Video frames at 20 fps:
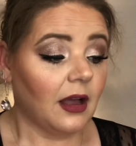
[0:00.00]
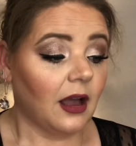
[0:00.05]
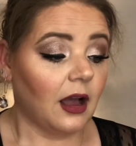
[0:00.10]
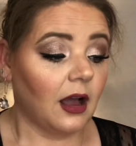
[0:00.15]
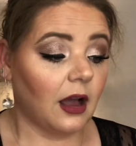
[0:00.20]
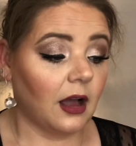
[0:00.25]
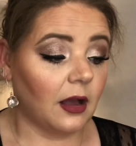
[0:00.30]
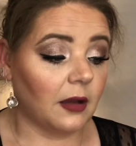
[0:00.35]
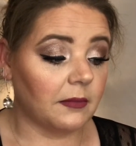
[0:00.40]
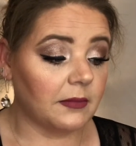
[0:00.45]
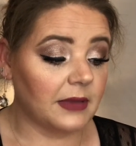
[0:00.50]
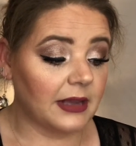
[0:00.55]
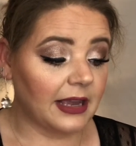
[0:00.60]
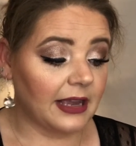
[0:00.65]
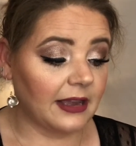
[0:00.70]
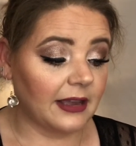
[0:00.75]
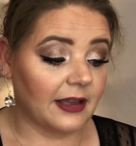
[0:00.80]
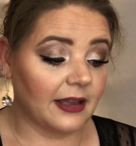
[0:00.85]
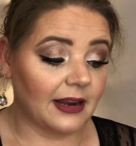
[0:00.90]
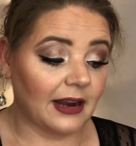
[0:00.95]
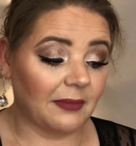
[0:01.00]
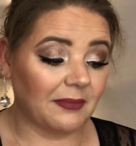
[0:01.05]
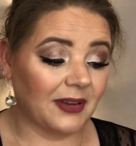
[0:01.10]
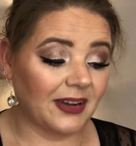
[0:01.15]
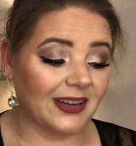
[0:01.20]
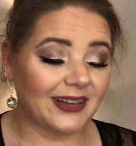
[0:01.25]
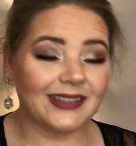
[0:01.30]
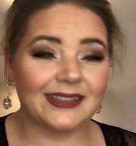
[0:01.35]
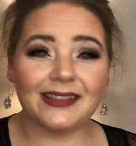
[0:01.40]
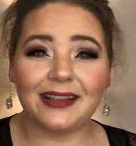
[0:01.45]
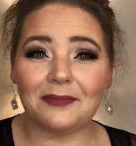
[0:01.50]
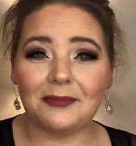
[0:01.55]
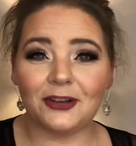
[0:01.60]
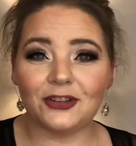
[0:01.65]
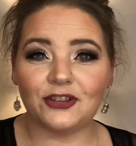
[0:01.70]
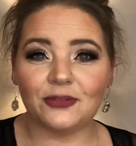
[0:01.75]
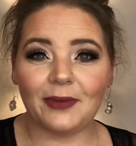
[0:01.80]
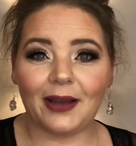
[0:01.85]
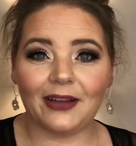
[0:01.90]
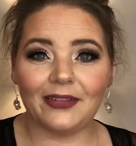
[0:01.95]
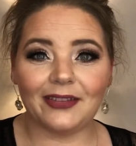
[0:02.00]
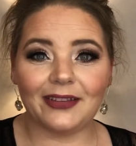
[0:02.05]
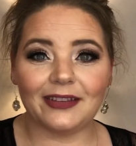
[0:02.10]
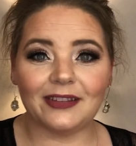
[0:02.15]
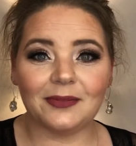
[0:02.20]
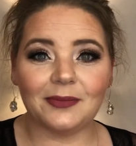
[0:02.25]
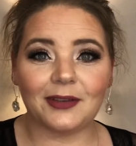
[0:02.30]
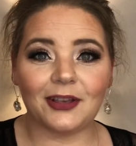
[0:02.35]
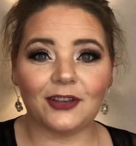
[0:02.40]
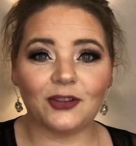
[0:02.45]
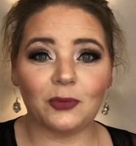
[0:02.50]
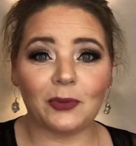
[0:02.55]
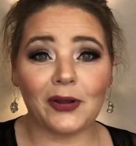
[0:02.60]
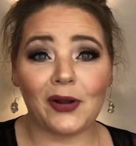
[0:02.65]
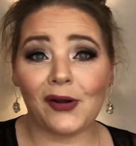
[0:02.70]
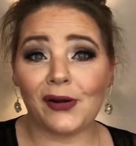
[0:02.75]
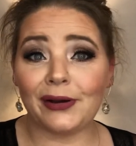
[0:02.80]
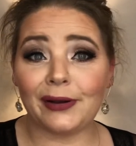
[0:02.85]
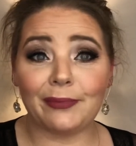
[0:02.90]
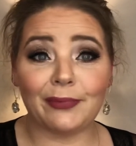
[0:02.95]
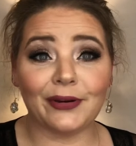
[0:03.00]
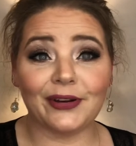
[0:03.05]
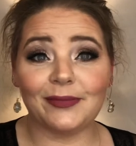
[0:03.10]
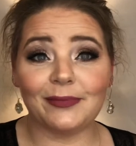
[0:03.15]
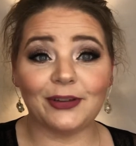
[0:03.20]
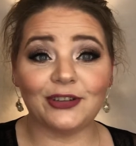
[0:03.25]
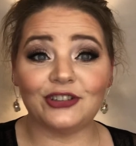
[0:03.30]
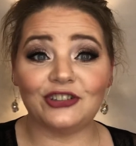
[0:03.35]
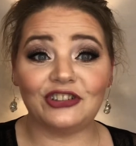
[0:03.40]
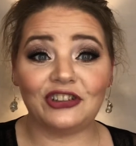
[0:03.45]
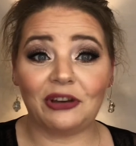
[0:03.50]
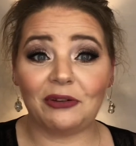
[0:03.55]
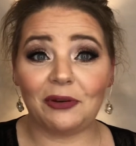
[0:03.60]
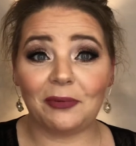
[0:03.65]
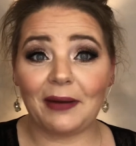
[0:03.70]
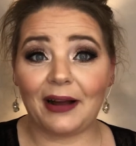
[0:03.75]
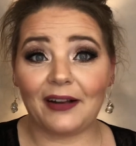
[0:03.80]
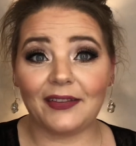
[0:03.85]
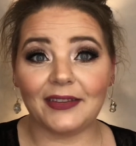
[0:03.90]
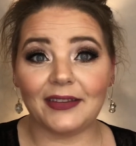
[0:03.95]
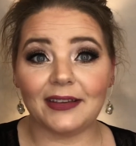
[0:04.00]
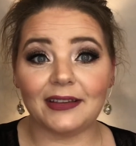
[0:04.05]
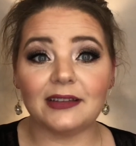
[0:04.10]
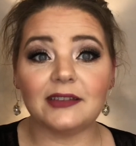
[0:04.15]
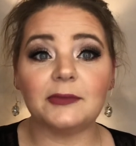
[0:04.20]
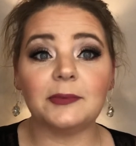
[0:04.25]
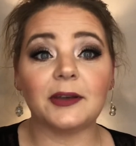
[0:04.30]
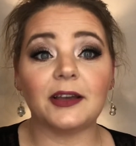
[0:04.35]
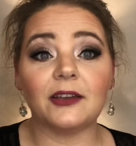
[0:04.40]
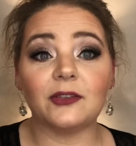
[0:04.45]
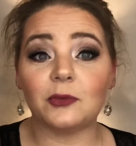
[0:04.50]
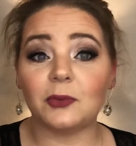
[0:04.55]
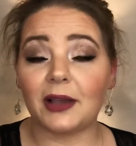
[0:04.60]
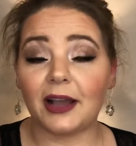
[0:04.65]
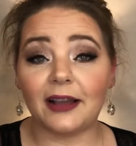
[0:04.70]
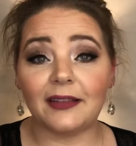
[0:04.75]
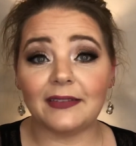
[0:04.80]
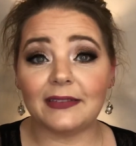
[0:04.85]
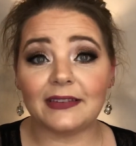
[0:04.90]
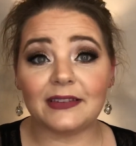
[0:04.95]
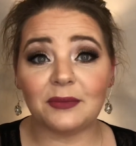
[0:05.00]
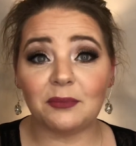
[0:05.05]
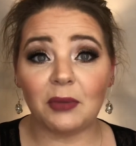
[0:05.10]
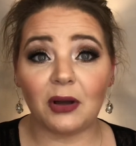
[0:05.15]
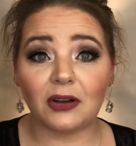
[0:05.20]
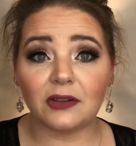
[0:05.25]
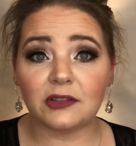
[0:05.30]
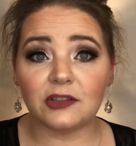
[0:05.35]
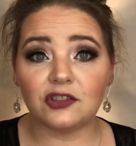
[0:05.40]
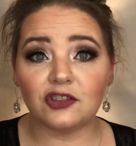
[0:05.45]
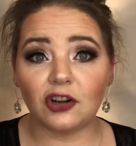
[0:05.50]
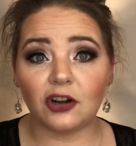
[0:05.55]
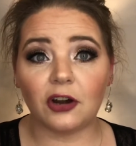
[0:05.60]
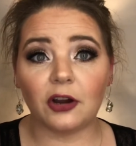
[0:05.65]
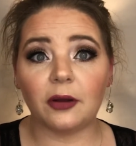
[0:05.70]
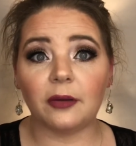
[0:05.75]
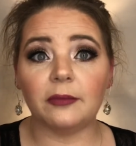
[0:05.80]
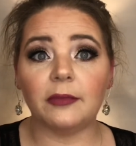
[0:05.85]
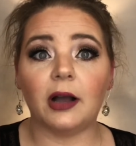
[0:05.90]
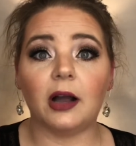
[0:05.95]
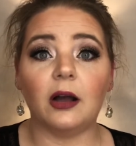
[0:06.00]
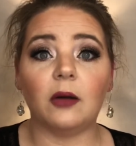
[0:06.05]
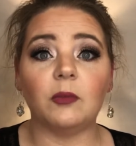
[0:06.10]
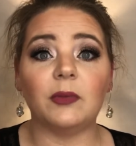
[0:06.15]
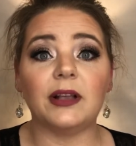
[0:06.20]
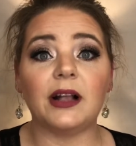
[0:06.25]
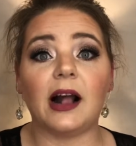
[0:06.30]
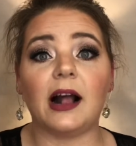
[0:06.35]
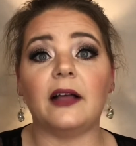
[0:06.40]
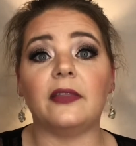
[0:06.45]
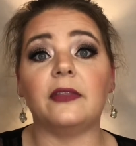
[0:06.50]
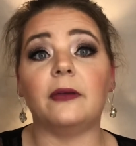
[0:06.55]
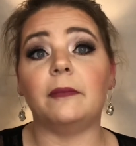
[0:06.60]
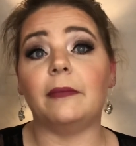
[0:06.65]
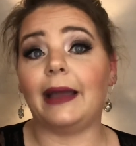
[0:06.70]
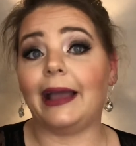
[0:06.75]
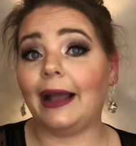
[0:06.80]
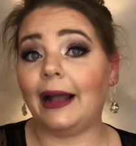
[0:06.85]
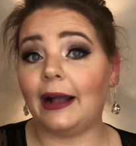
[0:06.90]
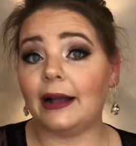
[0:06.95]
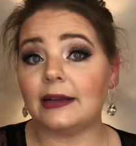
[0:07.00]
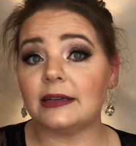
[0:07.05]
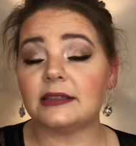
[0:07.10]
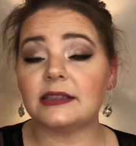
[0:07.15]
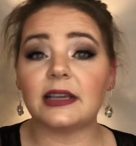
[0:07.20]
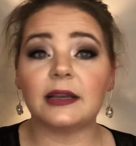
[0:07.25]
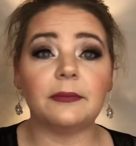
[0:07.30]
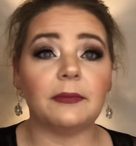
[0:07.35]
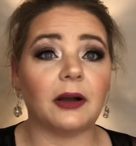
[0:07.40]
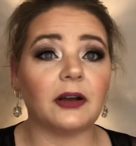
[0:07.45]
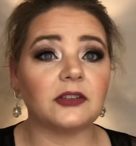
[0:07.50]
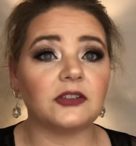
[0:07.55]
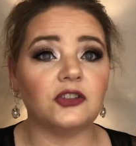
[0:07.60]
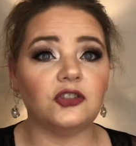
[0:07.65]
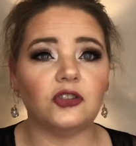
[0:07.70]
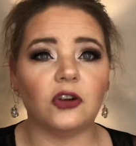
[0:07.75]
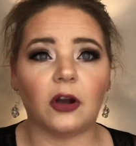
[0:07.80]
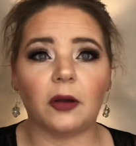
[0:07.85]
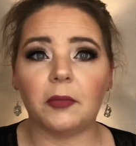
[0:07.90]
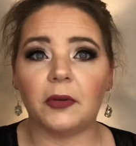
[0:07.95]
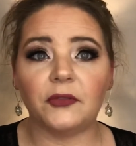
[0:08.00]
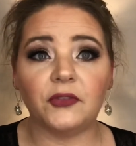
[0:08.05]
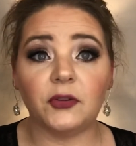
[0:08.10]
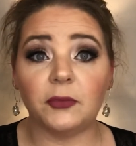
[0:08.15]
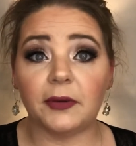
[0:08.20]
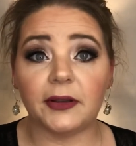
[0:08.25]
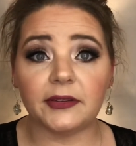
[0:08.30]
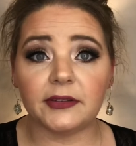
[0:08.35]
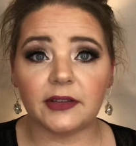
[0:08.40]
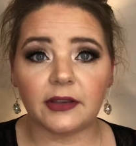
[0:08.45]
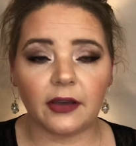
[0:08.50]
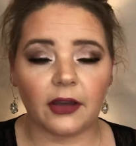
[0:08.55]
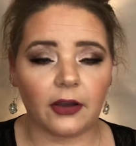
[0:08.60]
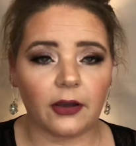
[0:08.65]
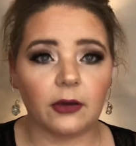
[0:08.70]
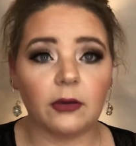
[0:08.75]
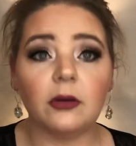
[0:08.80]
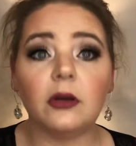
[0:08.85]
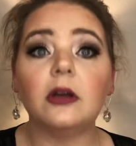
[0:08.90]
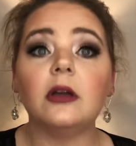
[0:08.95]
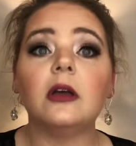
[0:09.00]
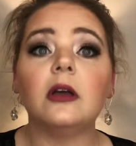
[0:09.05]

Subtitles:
And I'm not going to say much about this because we already pretty much know about this because we got this in BoxyCharm. We got the mask in BoxyCharm a few months ago,